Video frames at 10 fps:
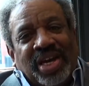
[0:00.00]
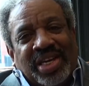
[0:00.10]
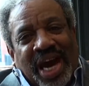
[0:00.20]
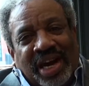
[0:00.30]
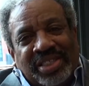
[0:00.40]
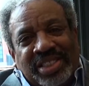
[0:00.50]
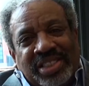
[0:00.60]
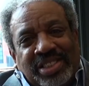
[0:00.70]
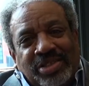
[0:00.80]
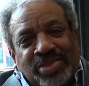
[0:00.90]
He
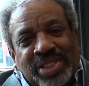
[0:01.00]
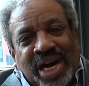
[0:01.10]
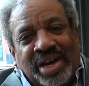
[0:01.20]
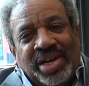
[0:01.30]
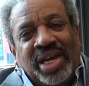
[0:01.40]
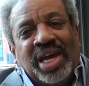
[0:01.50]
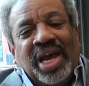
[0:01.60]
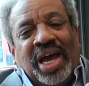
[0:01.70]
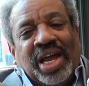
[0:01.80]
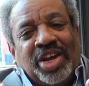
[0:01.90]
became a
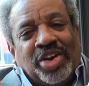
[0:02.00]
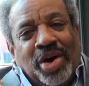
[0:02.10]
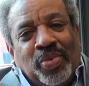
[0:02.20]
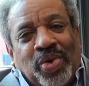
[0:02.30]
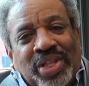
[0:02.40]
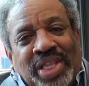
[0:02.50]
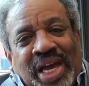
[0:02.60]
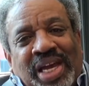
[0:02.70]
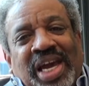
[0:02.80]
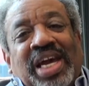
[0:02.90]
born-again believer.
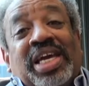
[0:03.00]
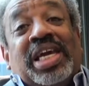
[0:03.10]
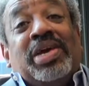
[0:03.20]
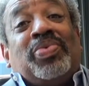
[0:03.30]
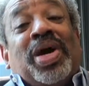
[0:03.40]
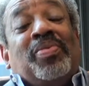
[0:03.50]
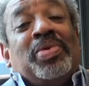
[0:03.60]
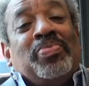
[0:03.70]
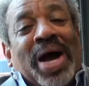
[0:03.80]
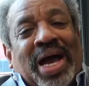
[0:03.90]
So
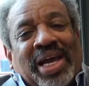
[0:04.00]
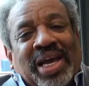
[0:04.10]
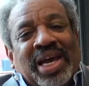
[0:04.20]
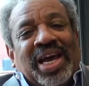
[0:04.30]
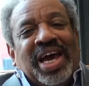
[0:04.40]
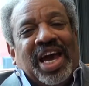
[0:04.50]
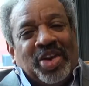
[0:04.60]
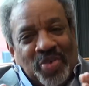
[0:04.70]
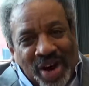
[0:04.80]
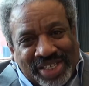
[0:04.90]
nothing is
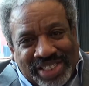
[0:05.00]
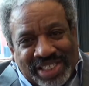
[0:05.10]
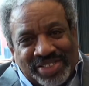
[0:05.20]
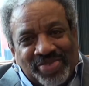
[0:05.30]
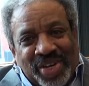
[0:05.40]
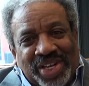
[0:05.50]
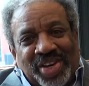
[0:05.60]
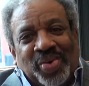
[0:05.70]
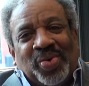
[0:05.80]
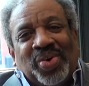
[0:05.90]
impossible.
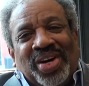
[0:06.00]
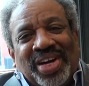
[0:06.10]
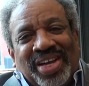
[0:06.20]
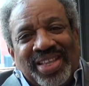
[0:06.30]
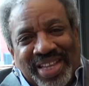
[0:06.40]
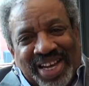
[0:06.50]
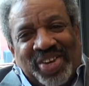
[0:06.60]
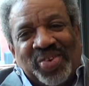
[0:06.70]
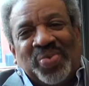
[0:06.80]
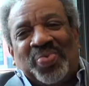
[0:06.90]
Believe it
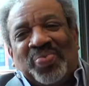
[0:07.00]
and